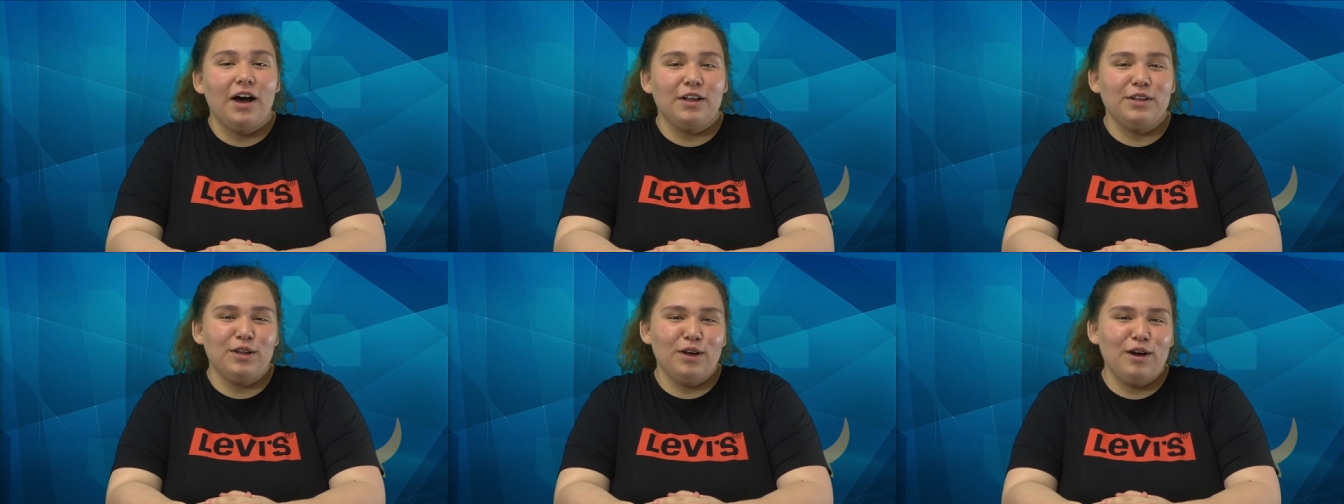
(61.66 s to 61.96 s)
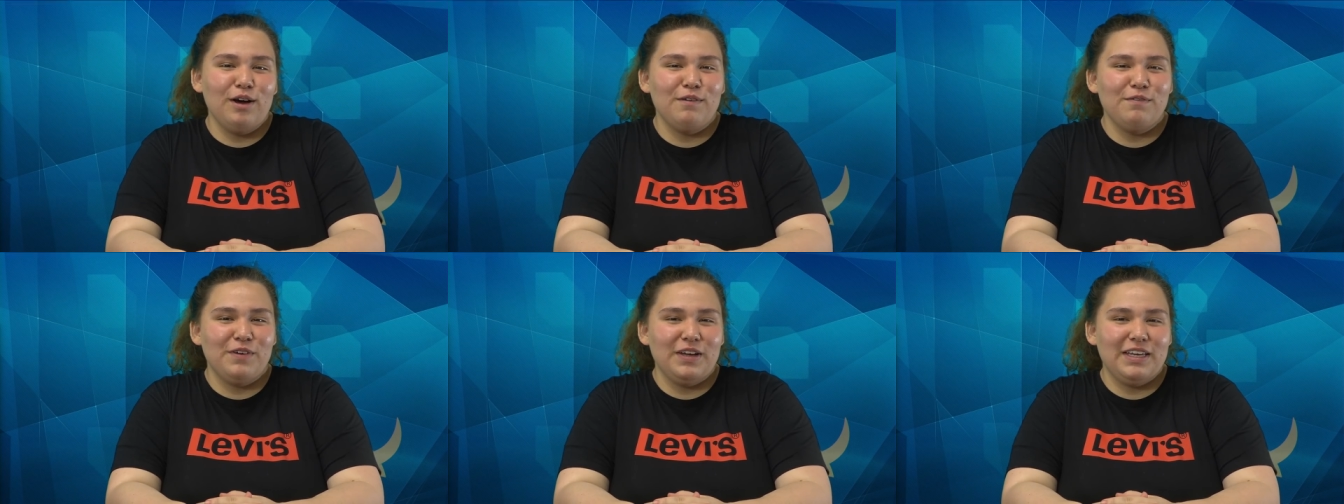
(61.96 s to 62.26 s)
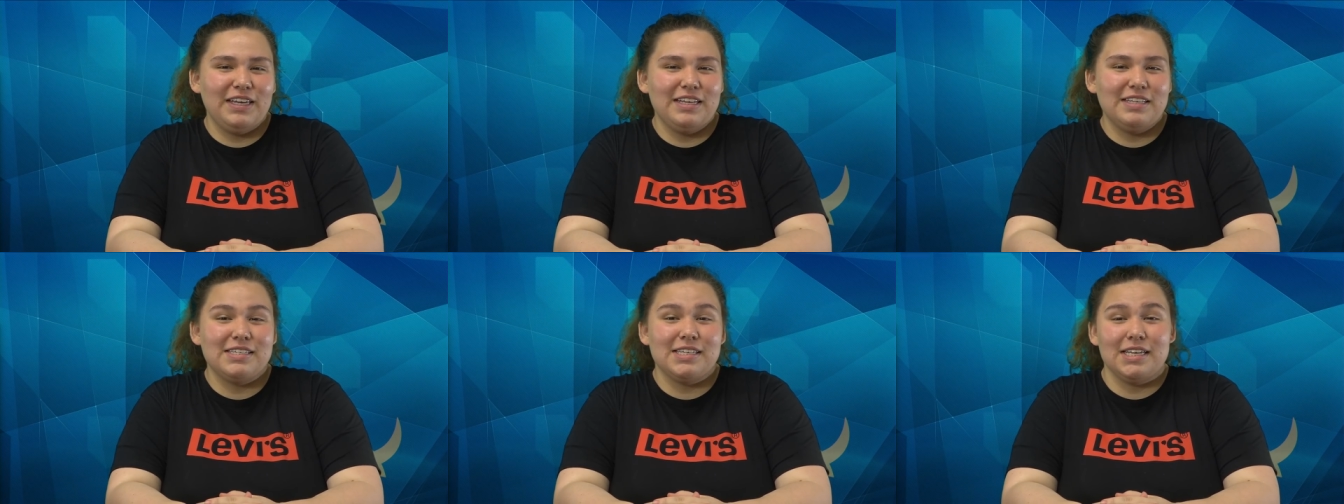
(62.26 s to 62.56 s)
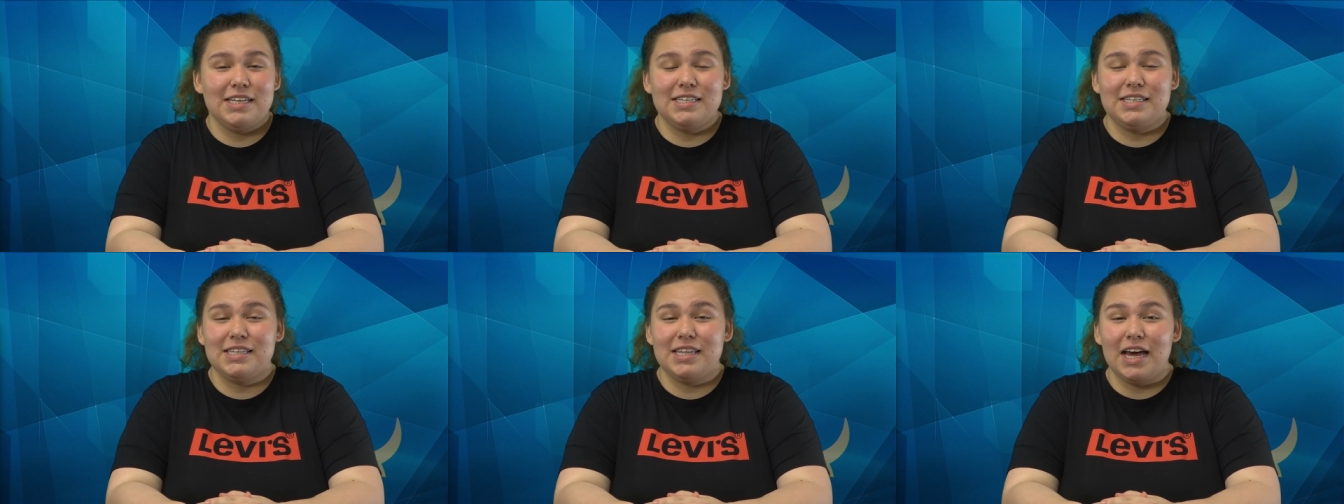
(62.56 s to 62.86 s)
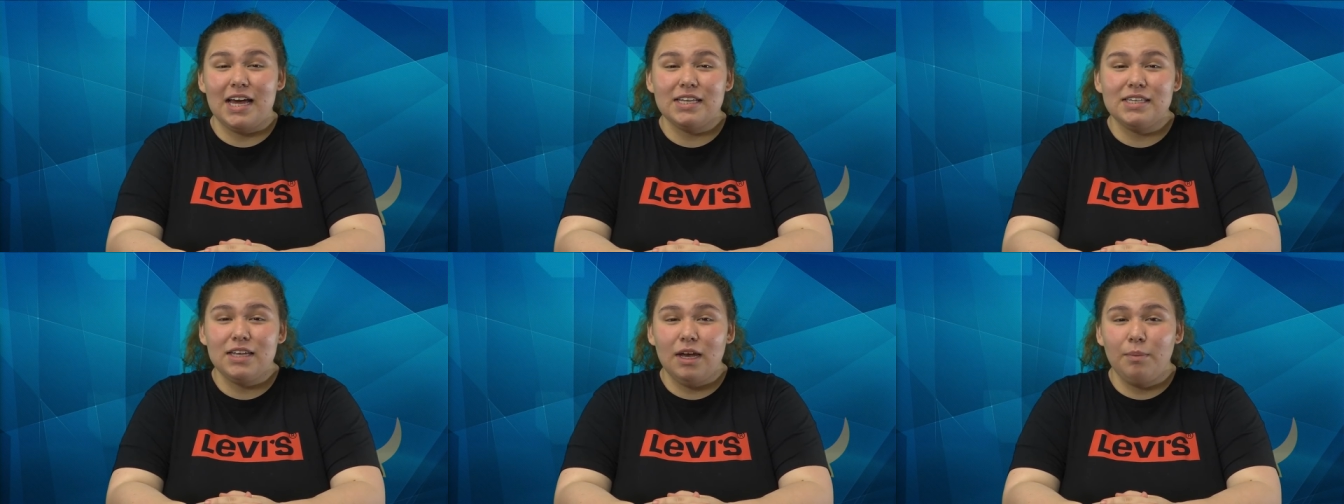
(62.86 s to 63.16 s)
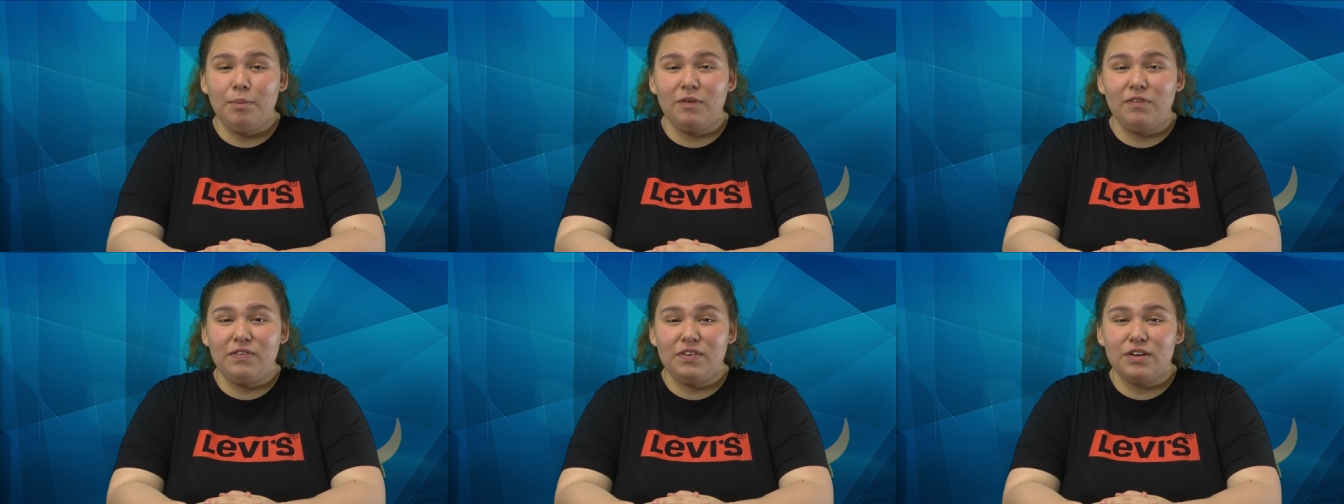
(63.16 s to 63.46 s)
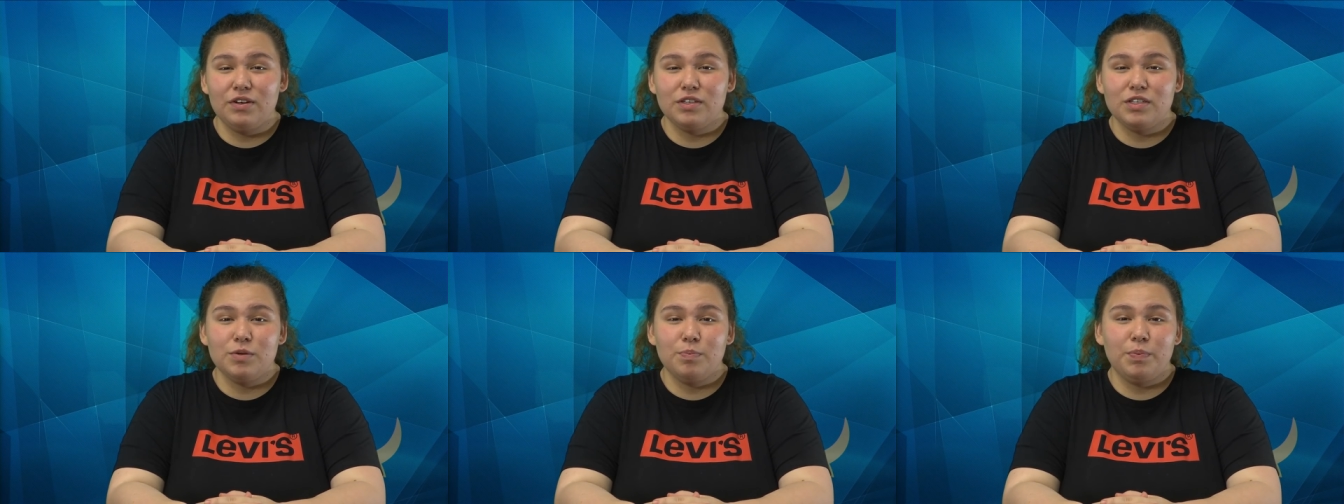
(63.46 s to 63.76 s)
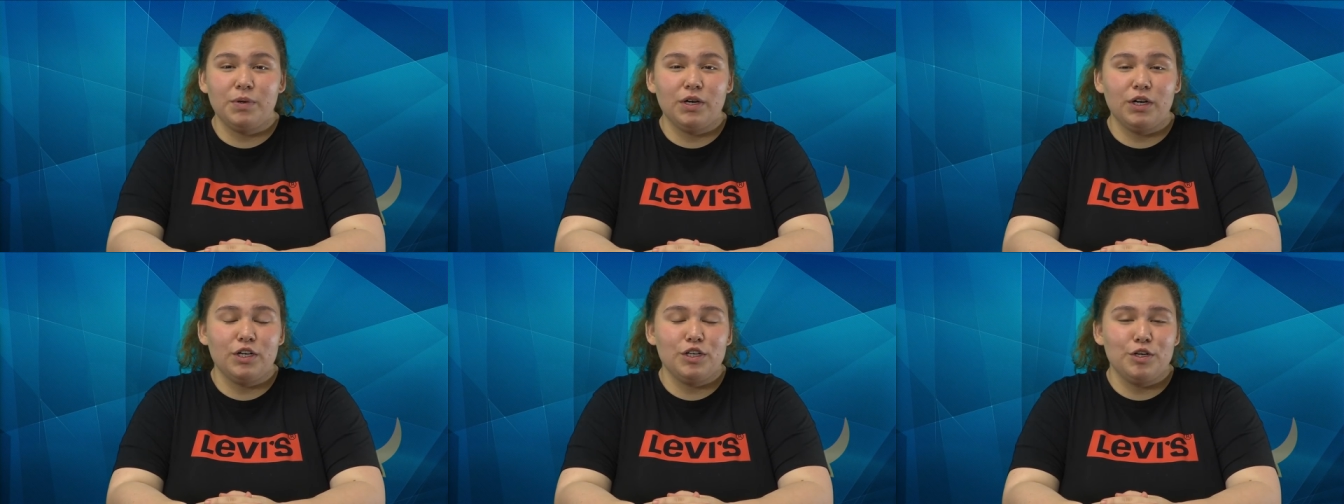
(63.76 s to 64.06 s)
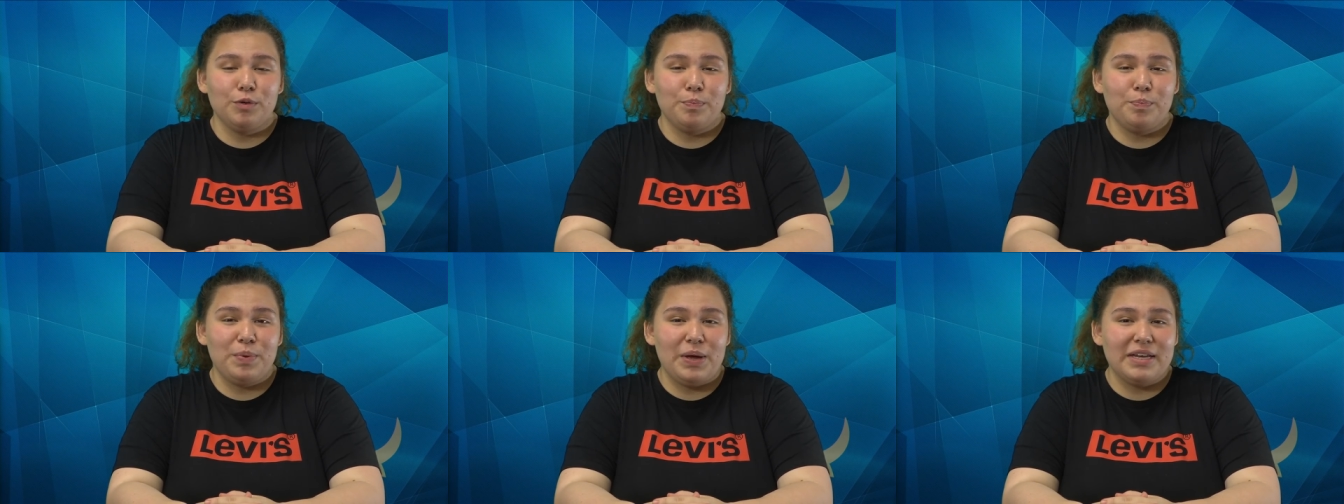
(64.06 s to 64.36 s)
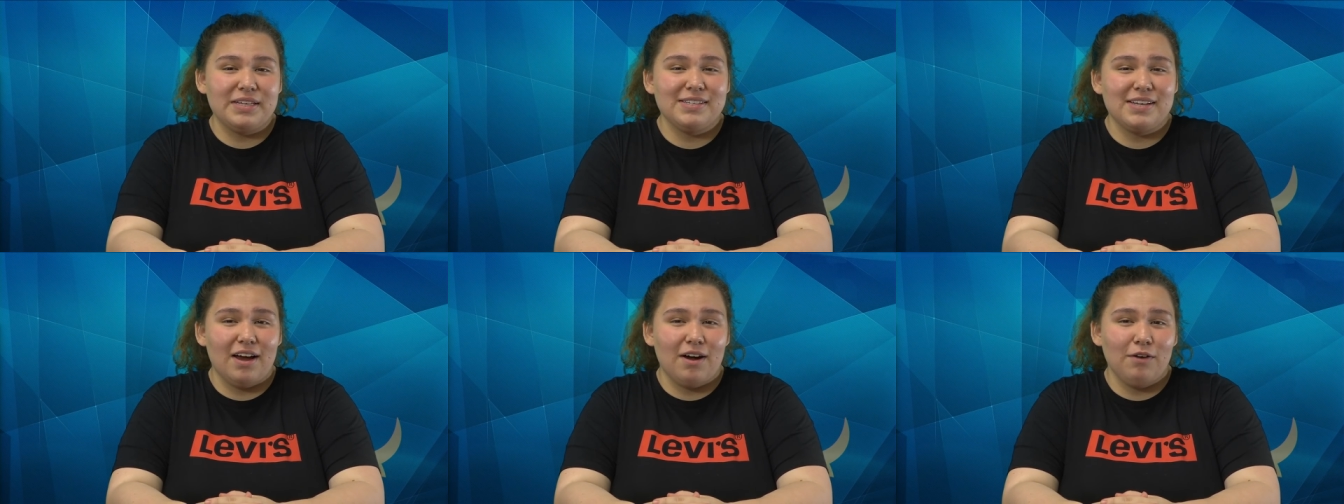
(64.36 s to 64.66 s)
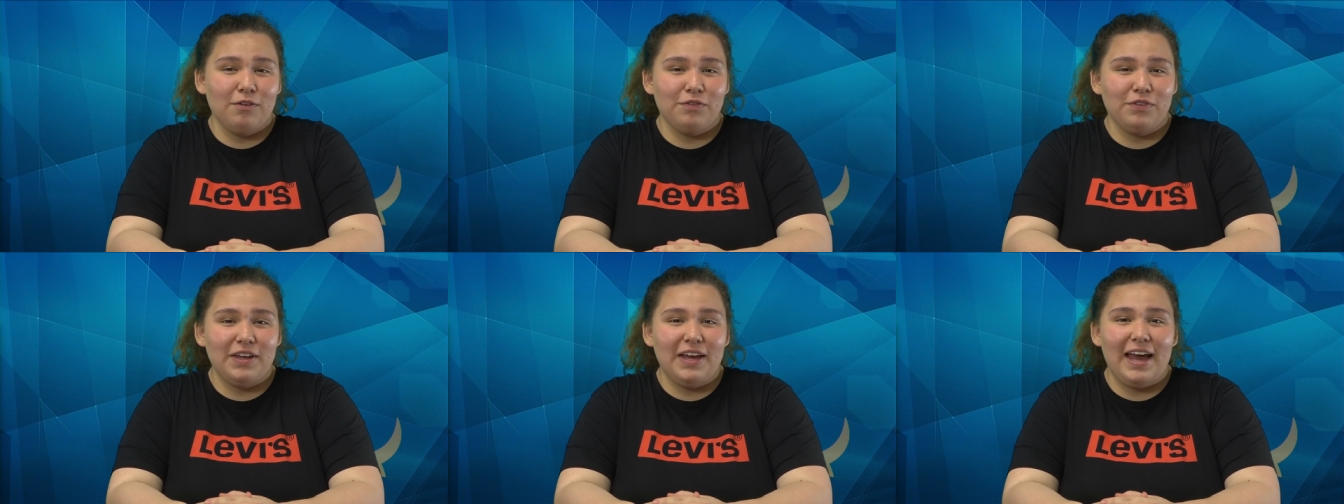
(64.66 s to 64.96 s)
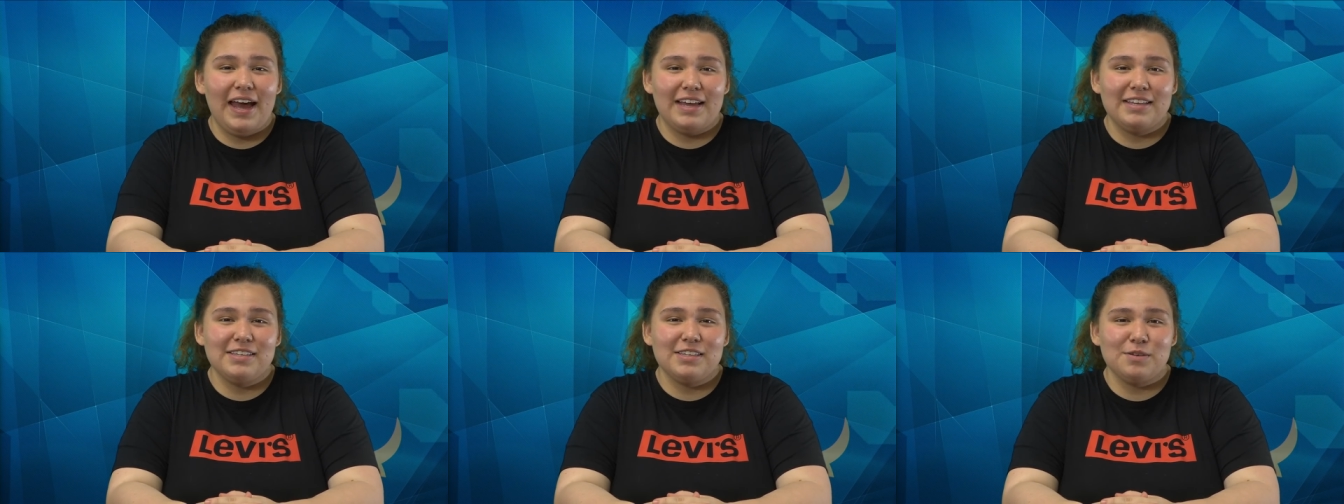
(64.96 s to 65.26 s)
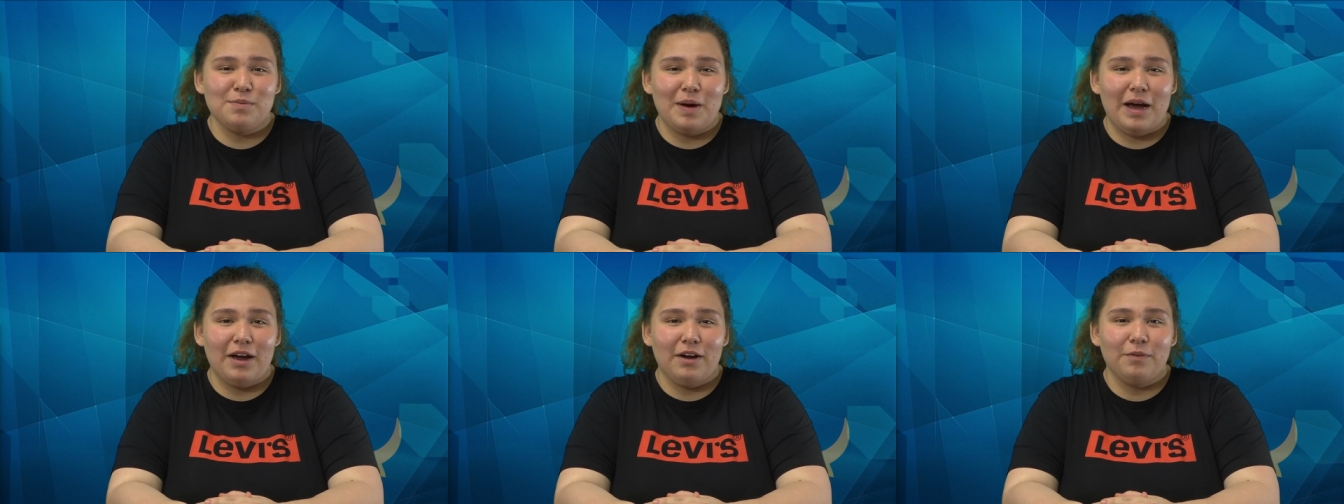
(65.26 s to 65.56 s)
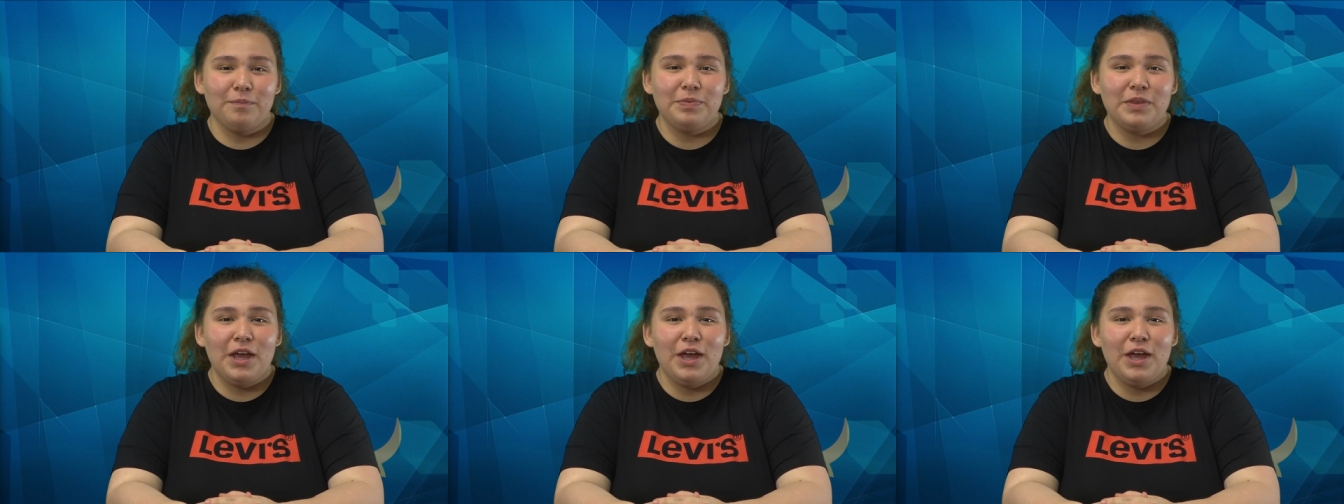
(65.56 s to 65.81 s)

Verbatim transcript: Aloha Vikings, it's that time of year to put on your best outfit and smile.